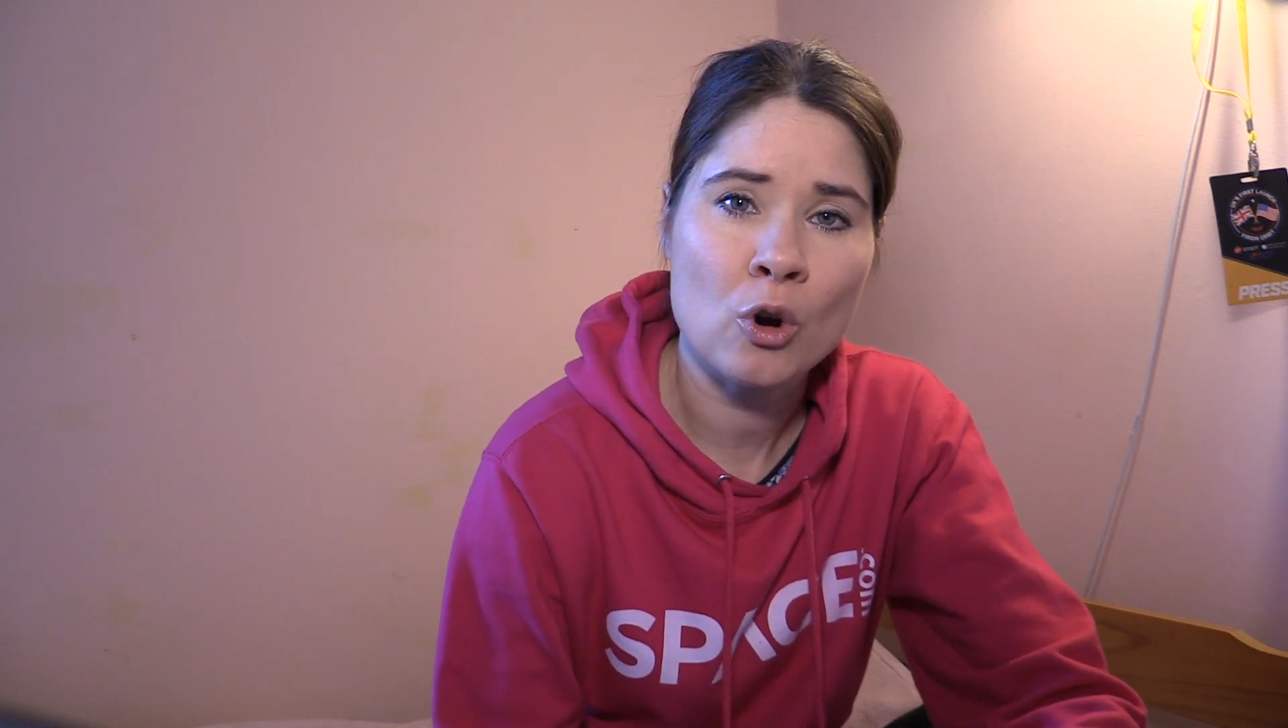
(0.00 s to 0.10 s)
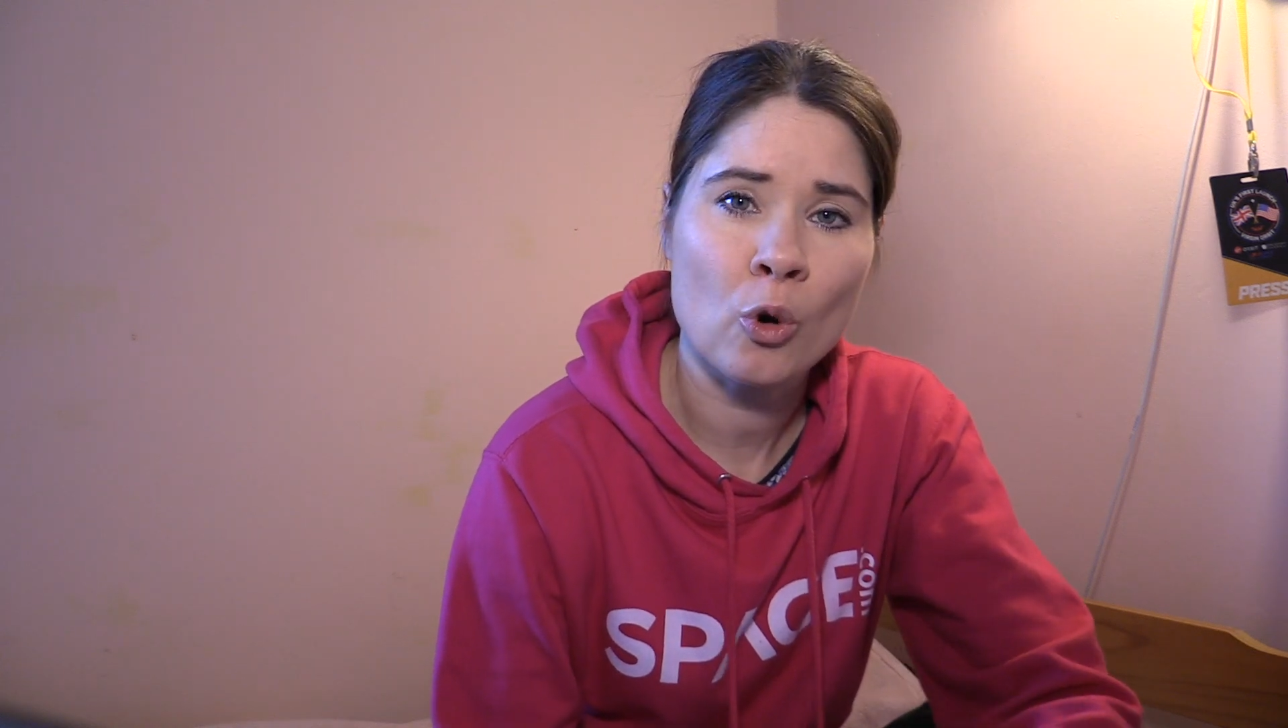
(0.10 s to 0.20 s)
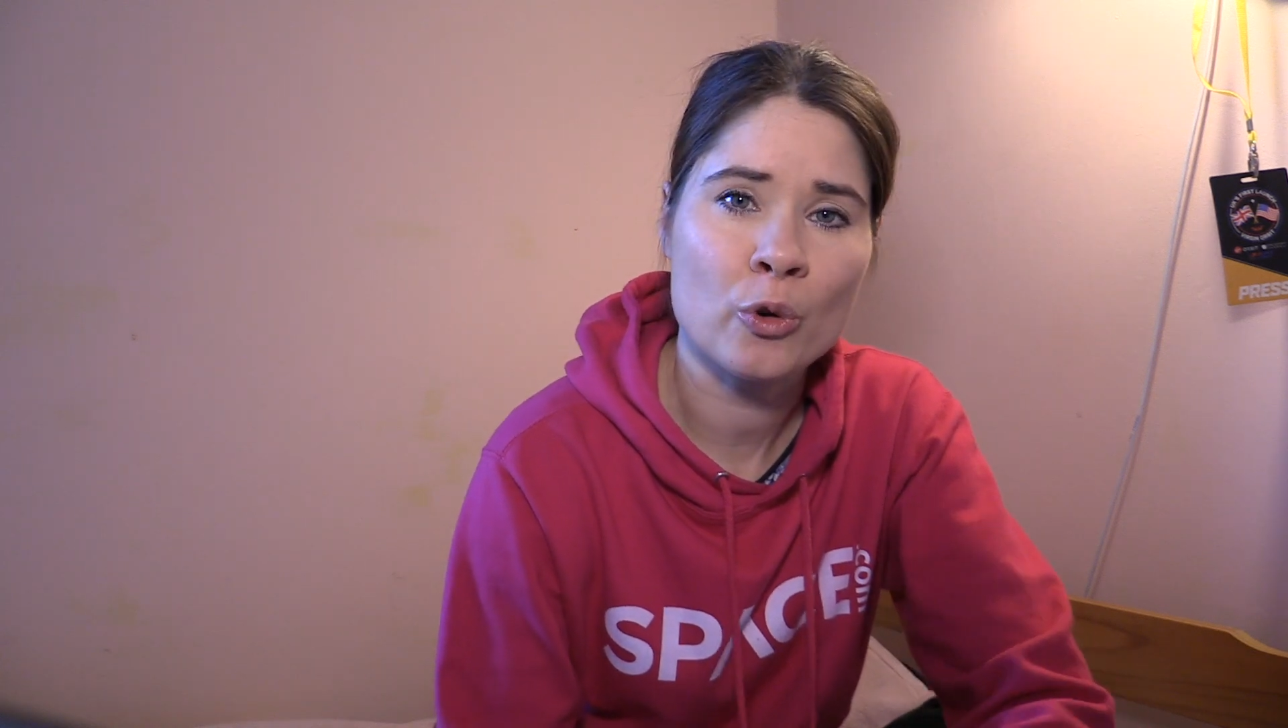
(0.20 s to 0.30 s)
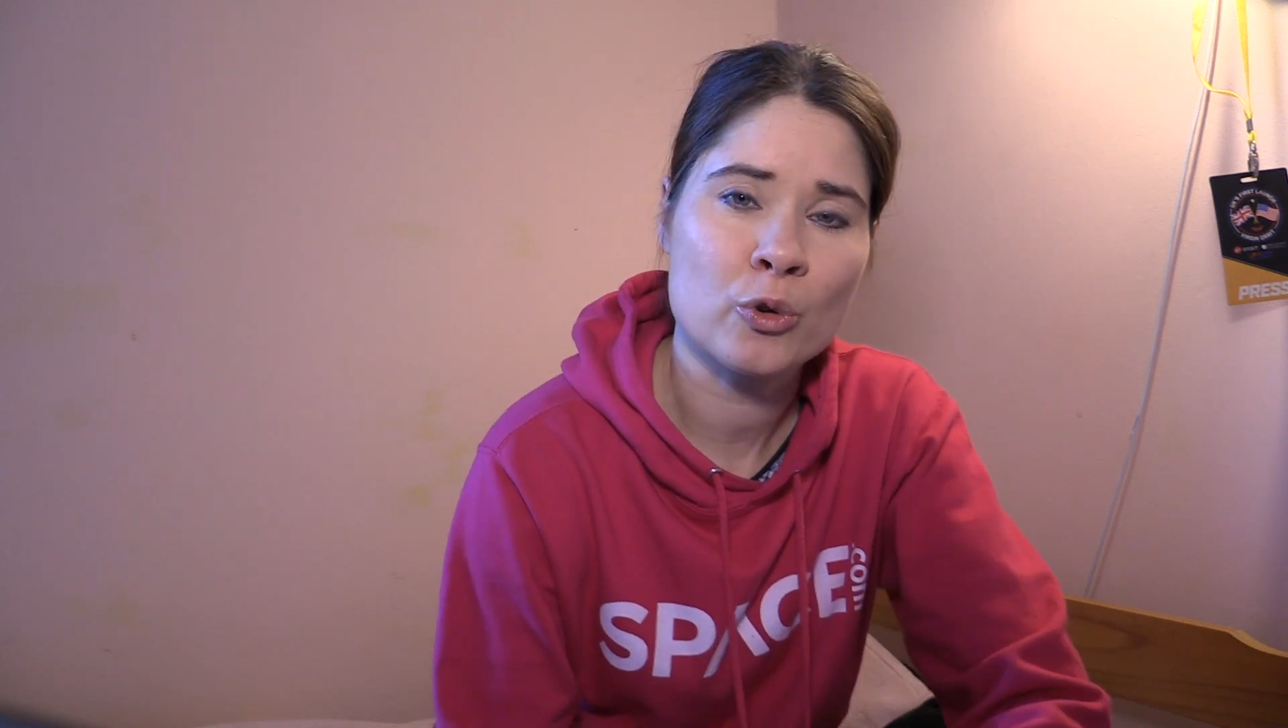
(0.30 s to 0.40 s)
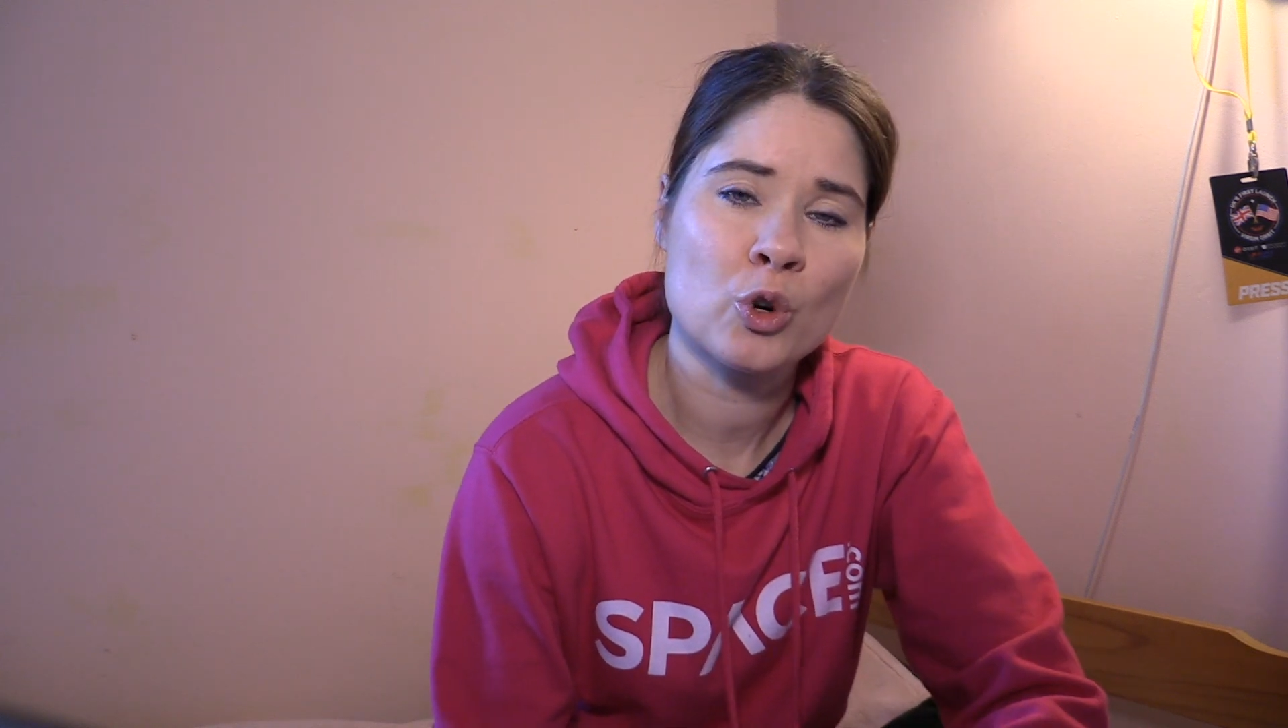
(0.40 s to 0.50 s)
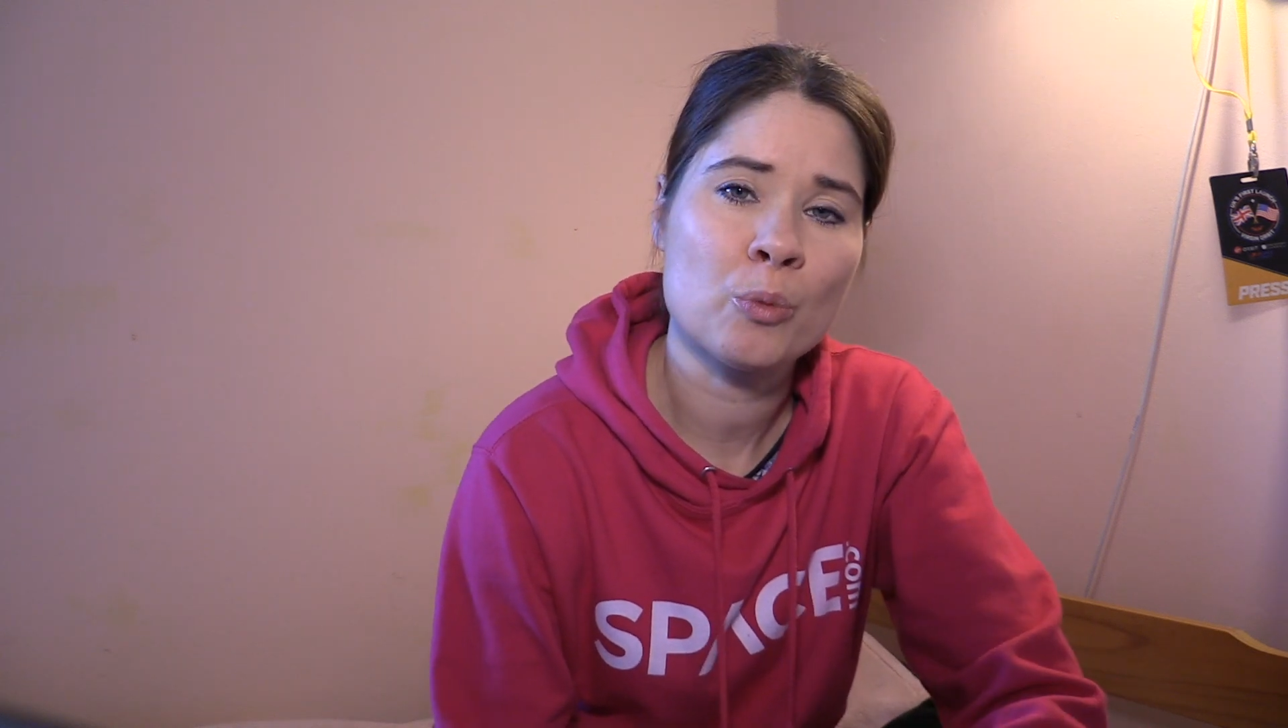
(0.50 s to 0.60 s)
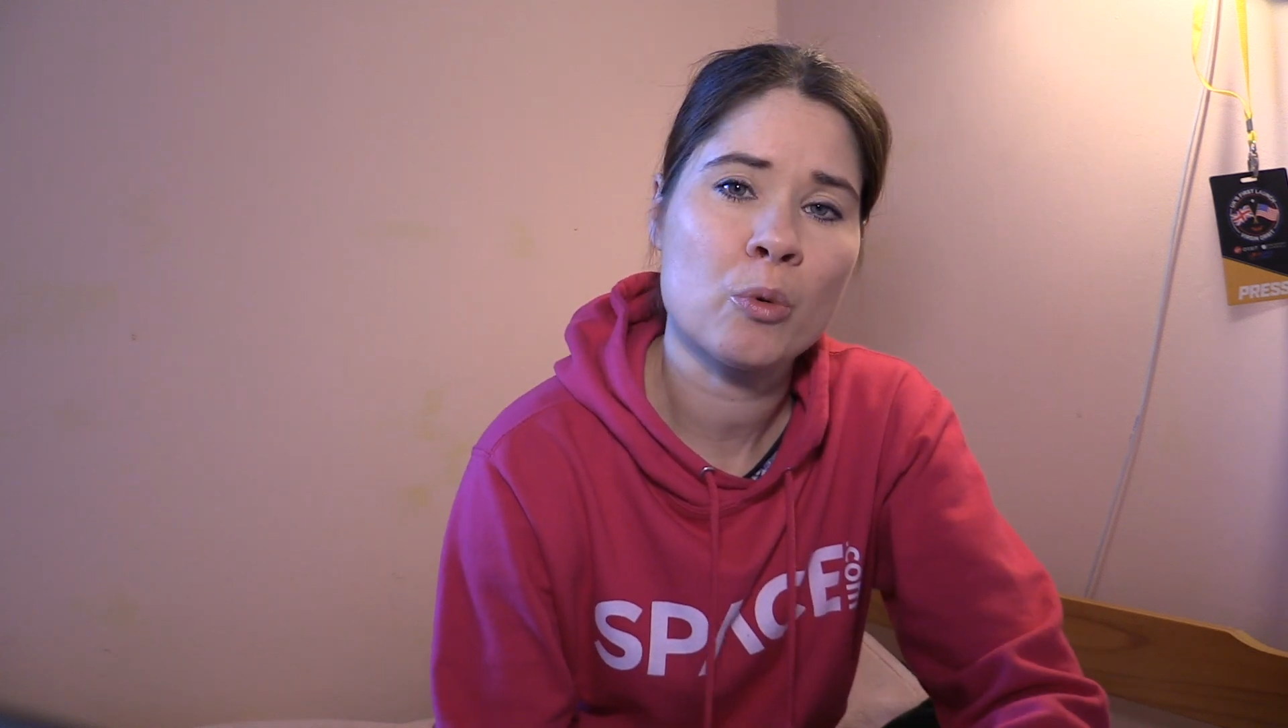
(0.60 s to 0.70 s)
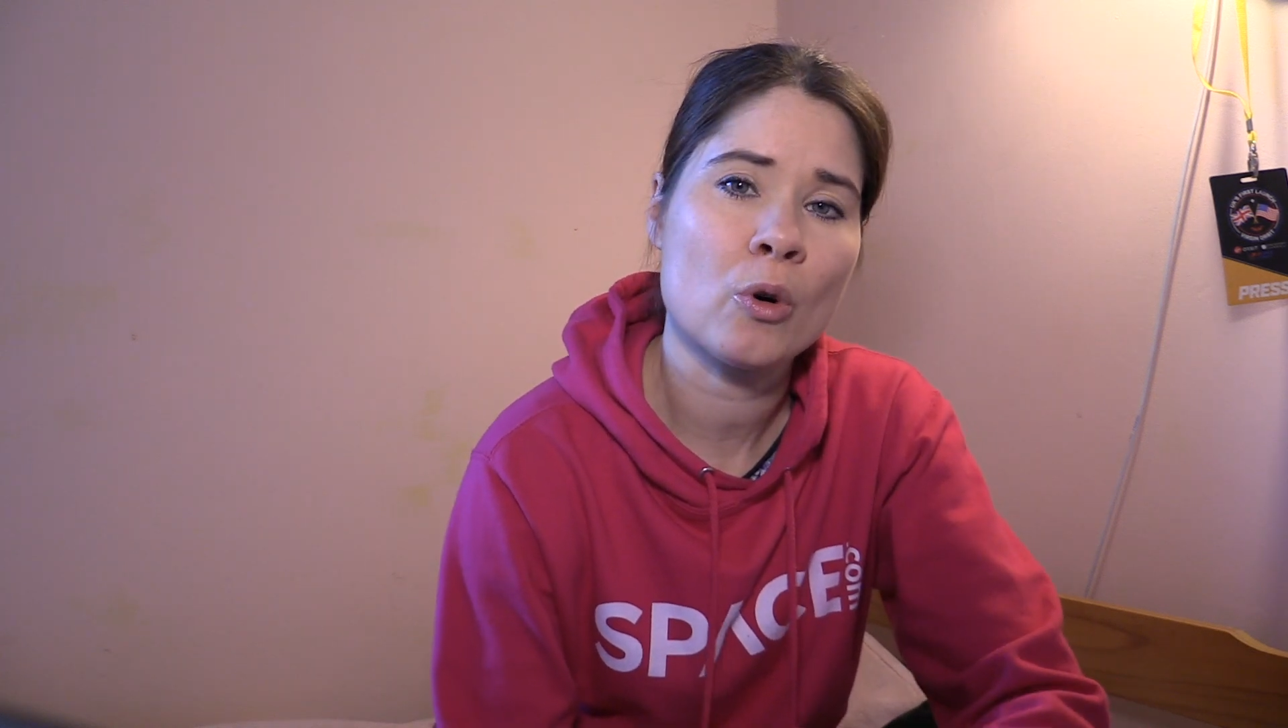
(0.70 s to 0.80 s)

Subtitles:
whole group